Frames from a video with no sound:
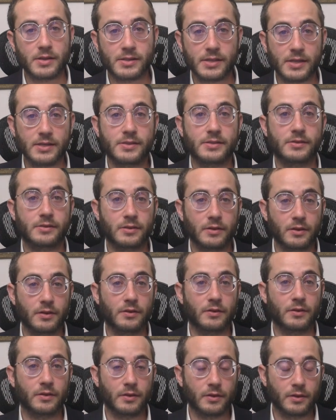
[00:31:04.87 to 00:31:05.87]
He says,
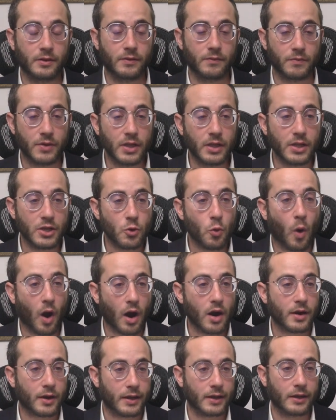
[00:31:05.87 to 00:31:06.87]
Really, you
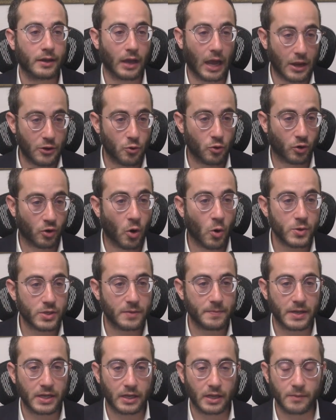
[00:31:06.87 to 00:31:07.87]
are king, and you're going
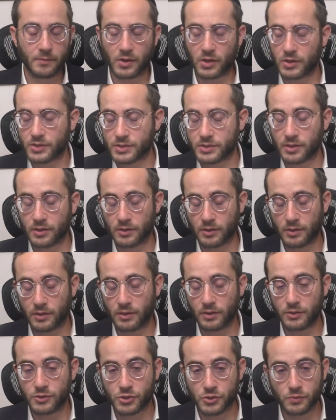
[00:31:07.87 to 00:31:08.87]
to be king because
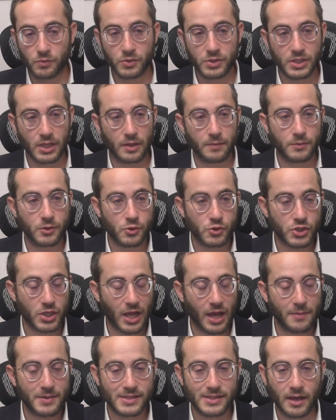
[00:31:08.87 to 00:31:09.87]
Jerusalem,
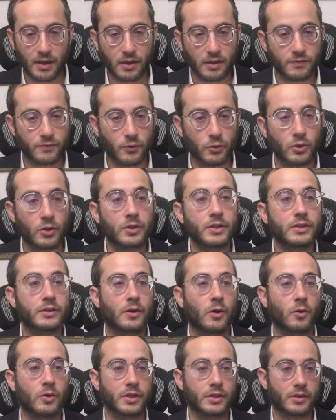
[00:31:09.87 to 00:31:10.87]
Yerushalayim, is not going to fall only,
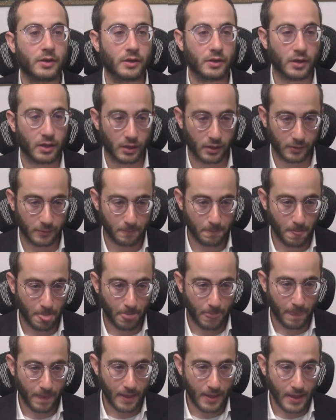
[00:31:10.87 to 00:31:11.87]
only to a king.
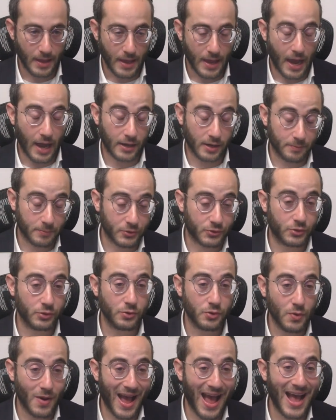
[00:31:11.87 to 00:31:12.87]
And number two,
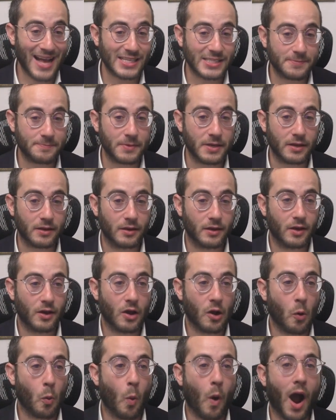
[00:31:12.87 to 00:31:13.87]
you asked me
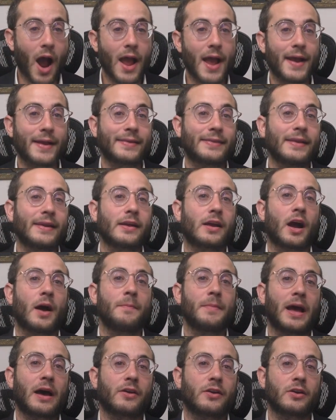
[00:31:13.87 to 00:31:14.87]
why I didn't
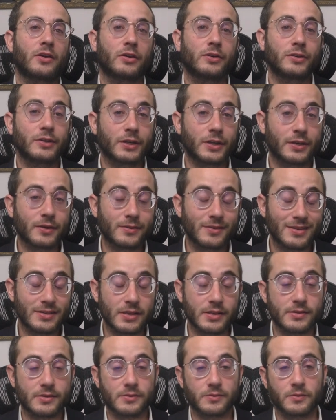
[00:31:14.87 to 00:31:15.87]
come out here earlier. He
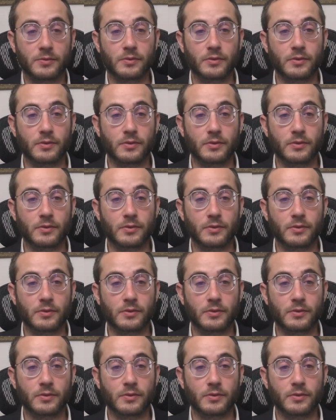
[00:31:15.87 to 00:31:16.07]
says,